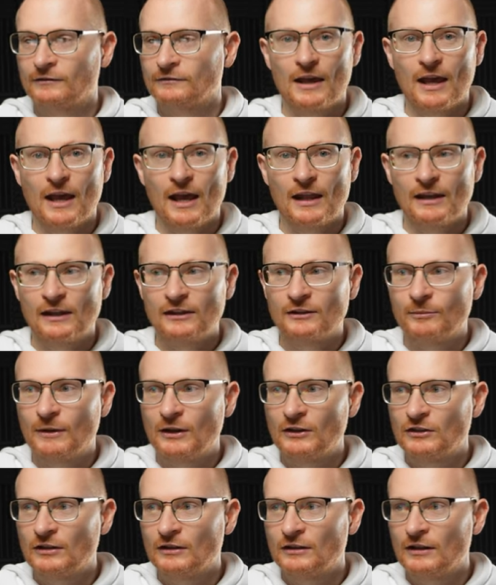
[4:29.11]
And as
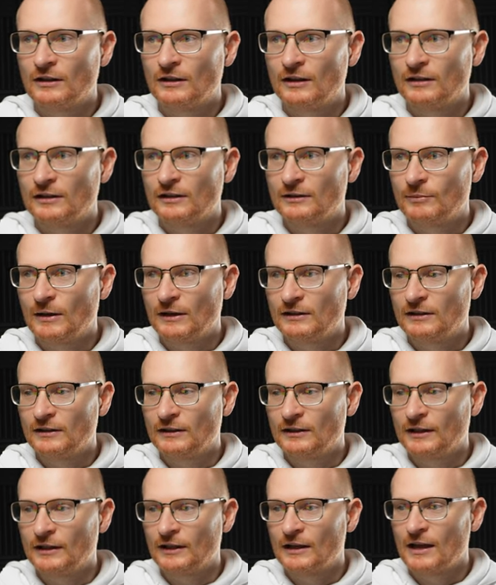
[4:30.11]
mentioned, this is
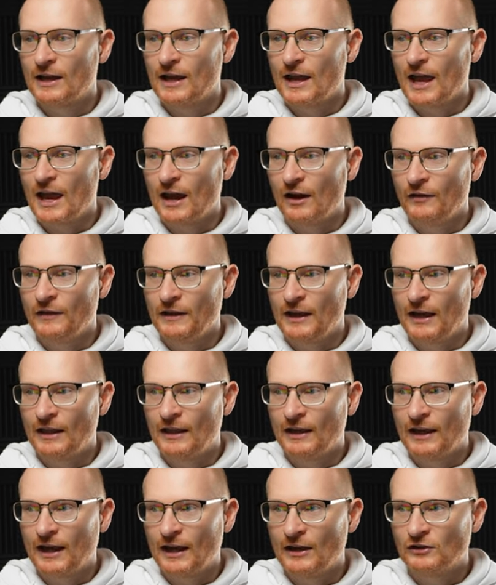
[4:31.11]
basically how the
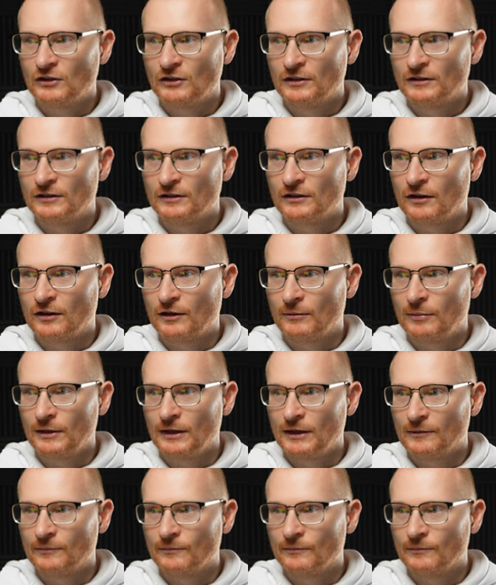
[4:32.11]
allocation's going to be.